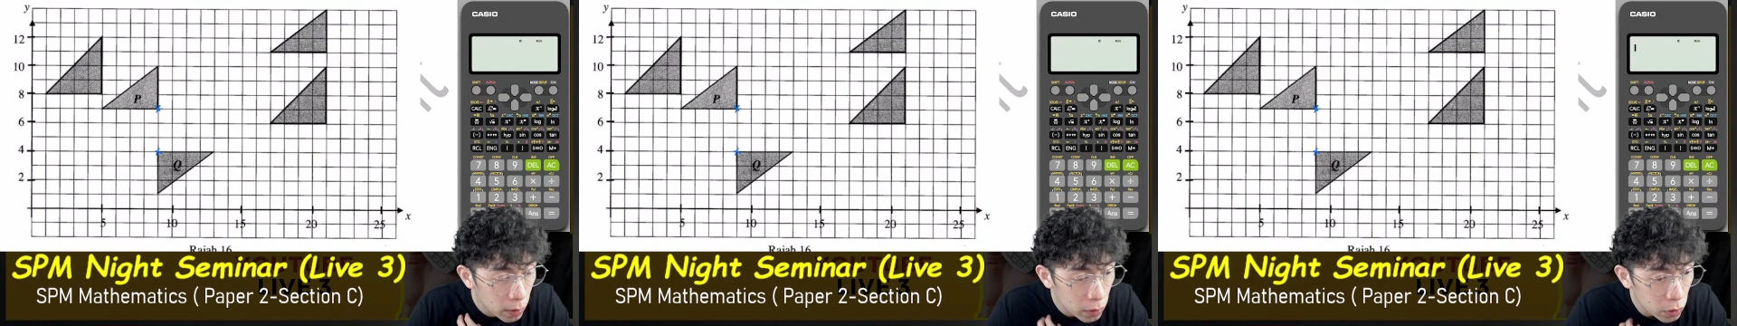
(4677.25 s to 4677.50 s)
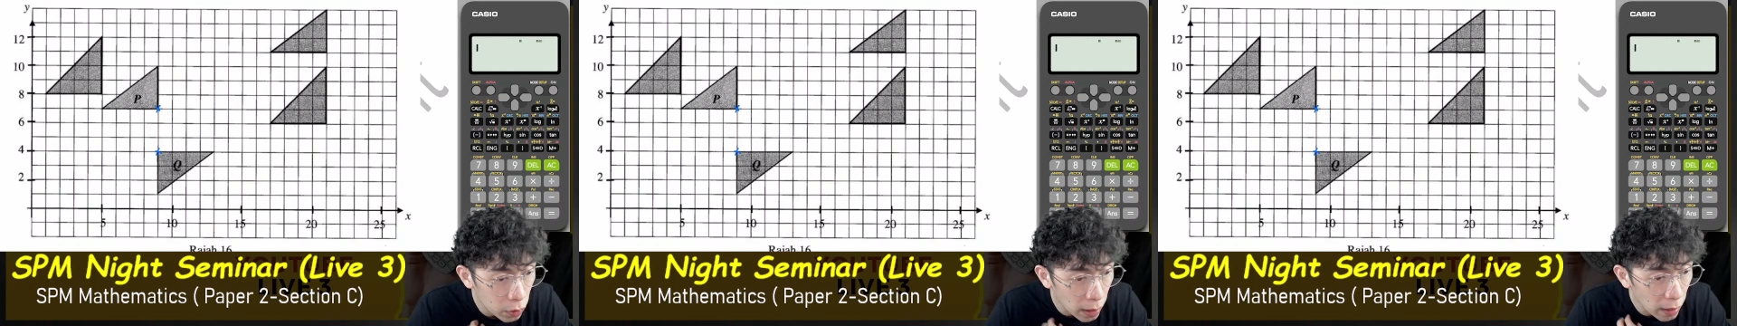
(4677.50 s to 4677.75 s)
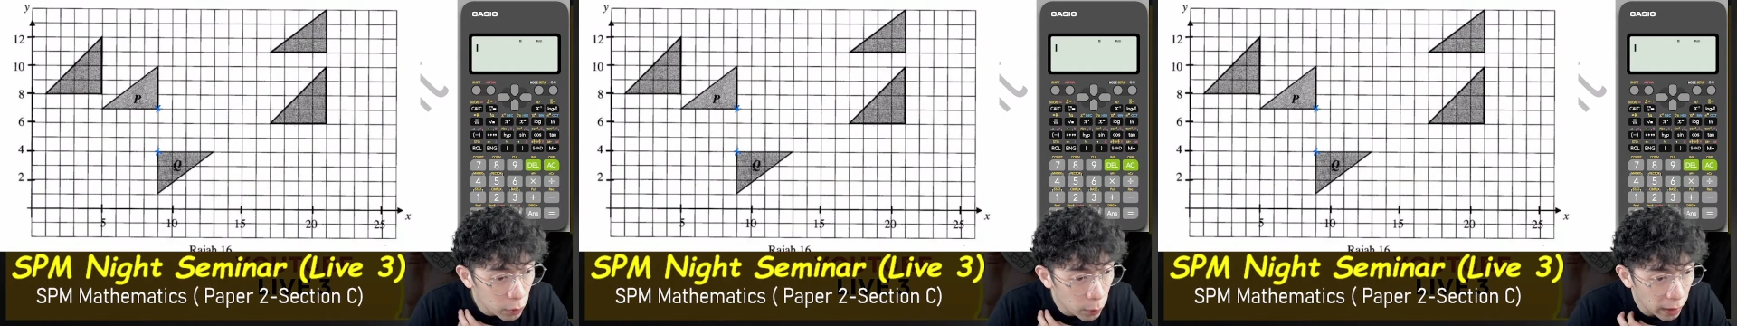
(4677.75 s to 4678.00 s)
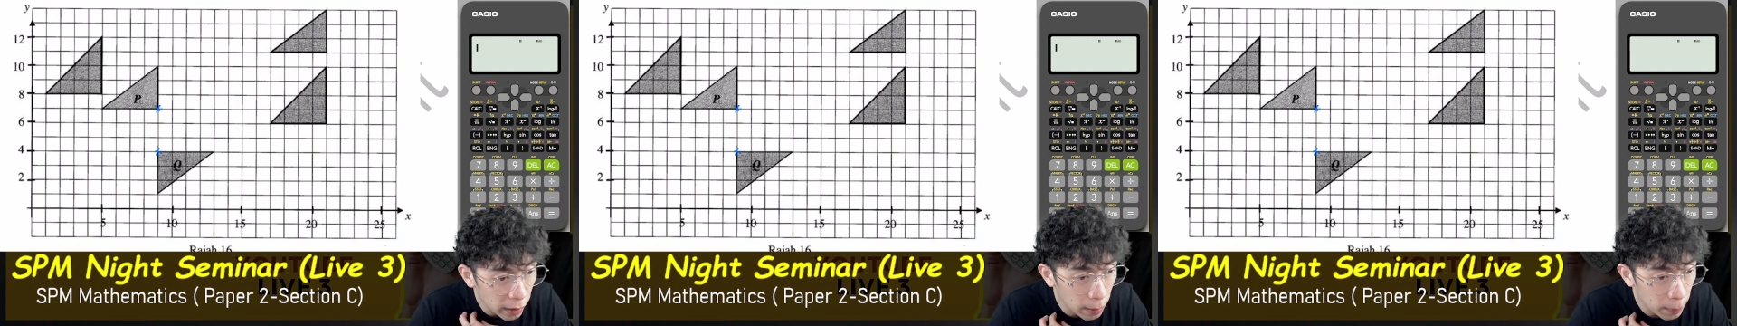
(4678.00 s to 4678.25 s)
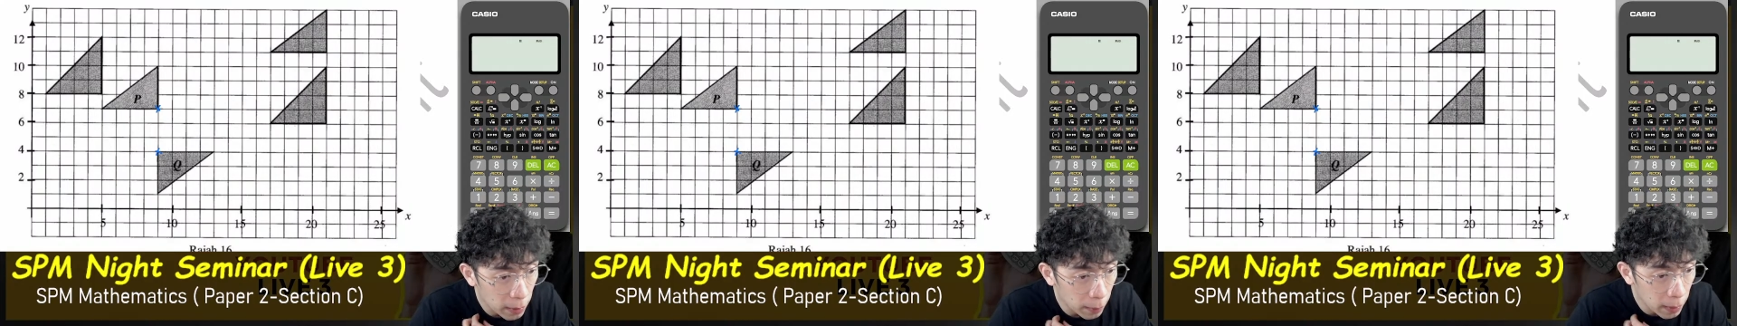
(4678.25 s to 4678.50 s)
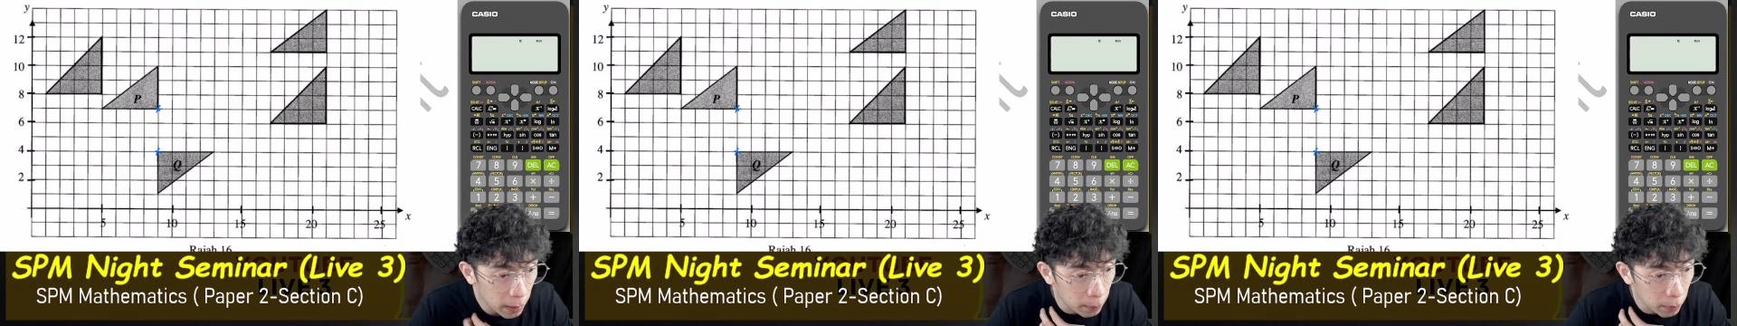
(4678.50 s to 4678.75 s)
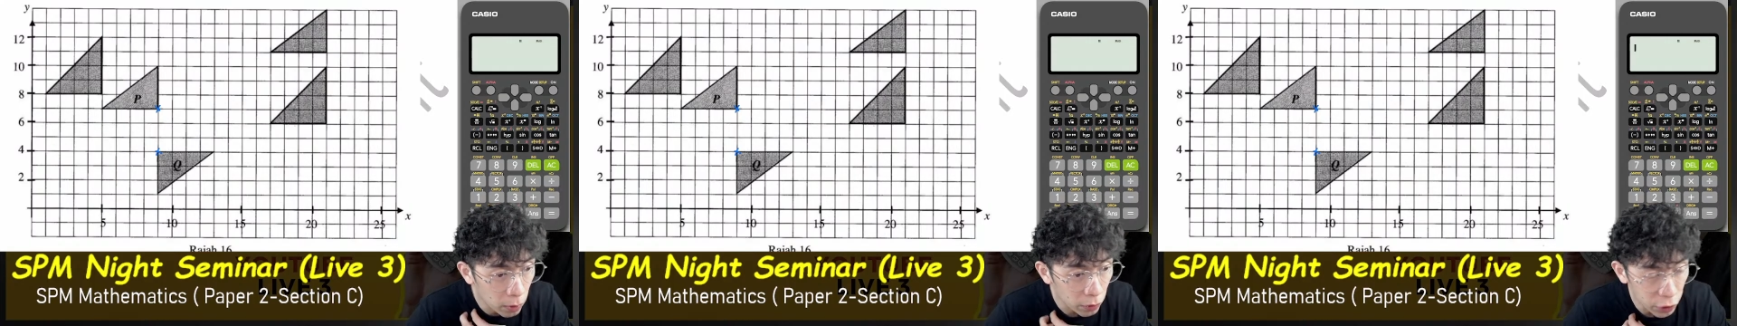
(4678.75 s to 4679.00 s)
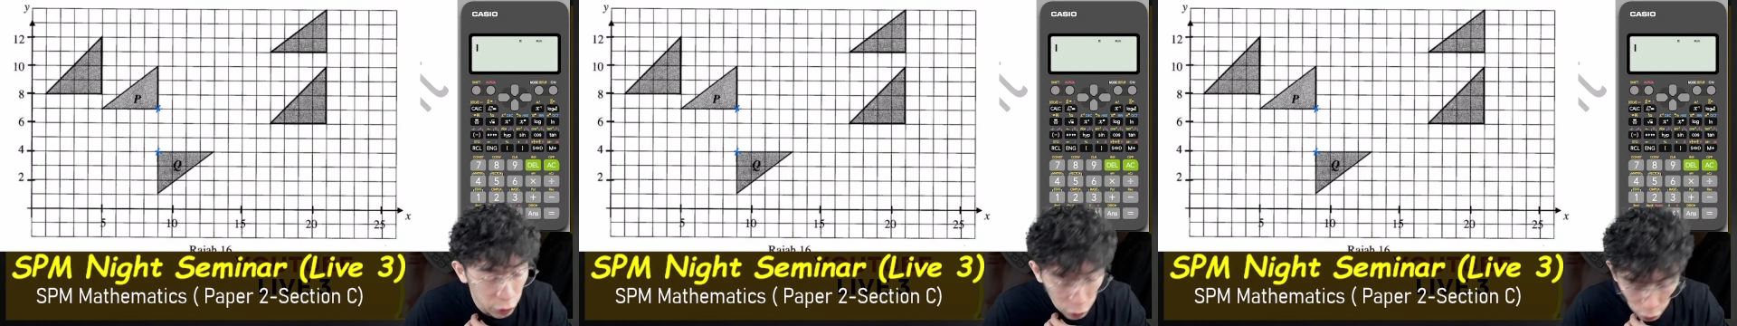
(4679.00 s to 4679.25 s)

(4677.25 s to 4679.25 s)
So everyone, come, continue.